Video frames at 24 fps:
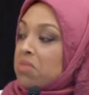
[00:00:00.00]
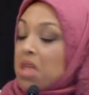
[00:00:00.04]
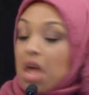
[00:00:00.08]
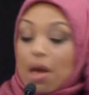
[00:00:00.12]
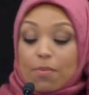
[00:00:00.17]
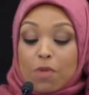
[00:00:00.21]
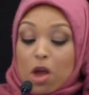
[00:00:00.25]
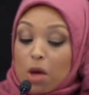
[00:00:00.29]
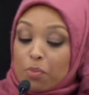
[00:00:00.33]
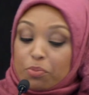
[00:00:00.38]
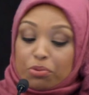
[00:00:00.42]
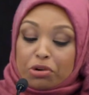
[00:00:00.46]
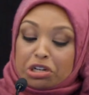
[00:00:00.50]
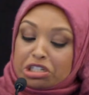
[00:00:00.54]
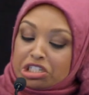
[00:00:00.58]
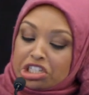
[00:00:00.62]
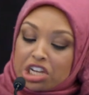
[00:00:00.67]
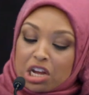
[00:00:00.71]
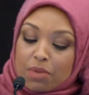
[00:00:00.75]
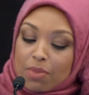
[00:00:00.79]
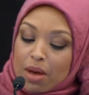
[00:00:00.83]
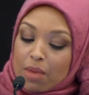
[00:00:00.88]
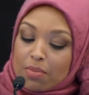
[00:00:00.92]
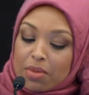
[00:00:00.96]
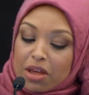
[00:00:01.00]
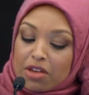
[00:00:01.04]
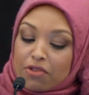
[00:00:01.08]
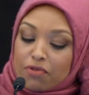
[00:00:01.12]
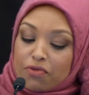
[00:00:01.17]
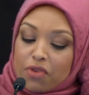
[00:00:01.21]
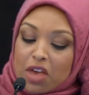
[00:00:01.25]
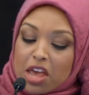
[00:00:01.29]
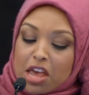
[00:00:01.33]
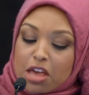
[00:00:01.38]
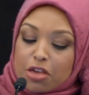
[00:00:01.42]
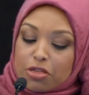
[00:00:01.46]
I'm not preaching about my
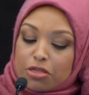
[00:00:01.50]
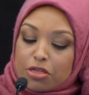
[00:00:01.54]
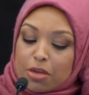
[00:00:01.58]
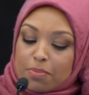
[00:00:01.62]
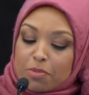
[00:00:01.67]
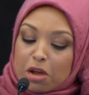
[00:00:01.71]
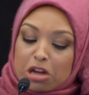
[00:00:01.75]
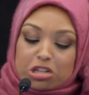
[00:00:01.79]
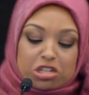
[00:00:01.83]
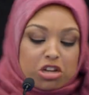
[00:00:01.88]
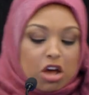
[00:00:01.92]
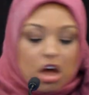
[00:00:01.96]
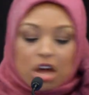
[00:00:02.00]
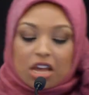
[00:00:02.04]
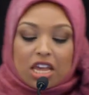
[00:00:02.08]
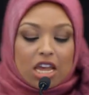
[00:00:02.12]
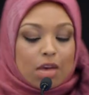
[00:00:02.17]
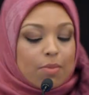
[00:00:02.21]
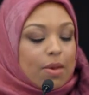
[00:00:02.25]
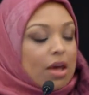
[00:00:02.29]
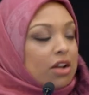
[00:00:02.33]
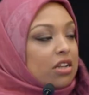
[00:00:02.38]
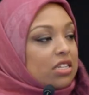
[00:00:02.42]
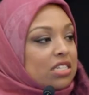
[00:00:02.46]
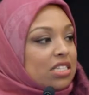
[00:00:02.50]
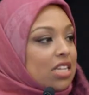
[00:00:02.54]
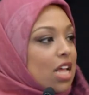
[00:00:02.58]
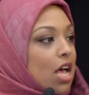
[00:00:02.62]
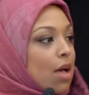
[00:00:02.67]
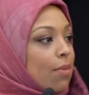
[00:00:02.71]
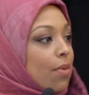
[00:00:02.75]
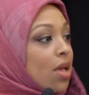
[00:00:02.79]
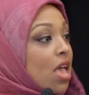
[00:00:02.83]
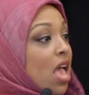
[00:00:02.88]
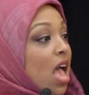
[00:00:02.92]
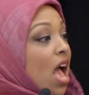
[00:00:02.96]
faith, I'm not talking about
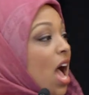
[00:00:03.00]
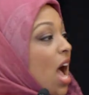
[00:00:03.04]
Islam,